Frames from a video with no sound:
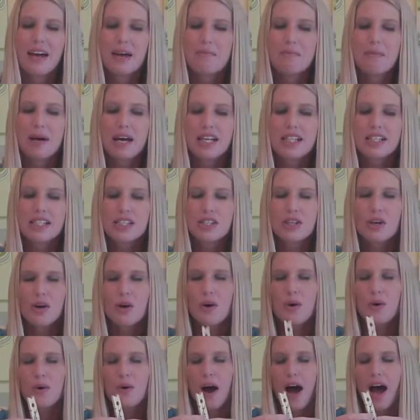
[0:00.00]
But
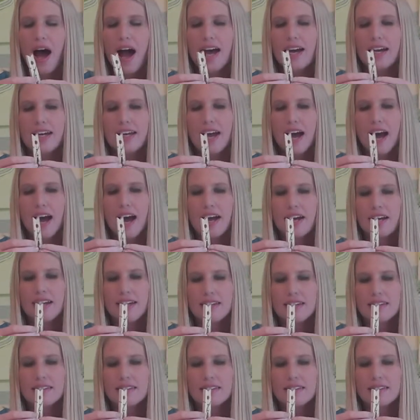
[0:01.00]
so
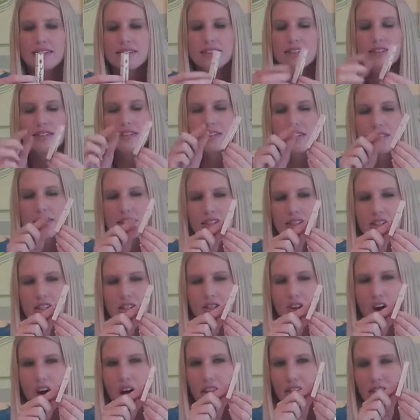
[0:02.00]
I
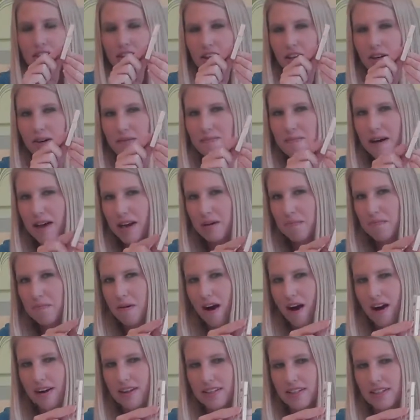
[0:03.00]
saw the little metal
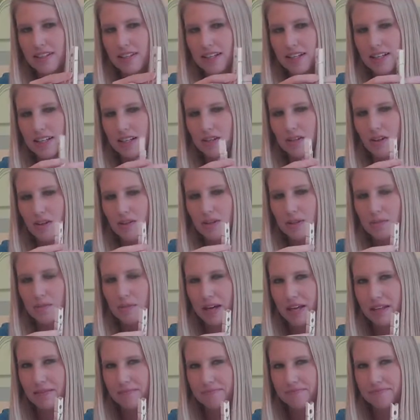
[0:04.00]
part in a
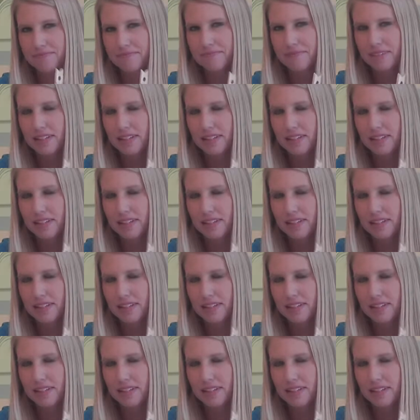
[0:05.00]
clothespin,